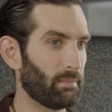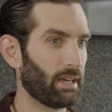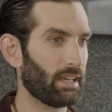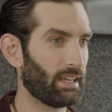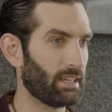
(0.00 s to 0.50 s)

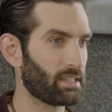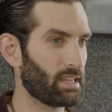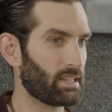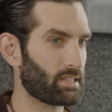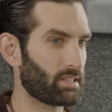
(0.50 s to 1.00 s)
And
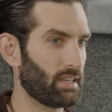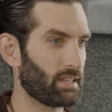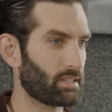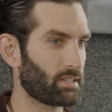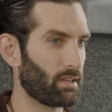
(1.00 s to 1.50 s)

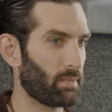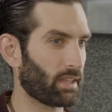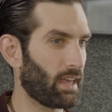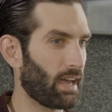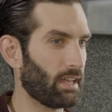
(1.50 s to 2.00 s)
it's
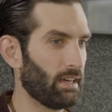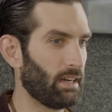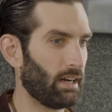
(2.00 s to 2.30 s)
something that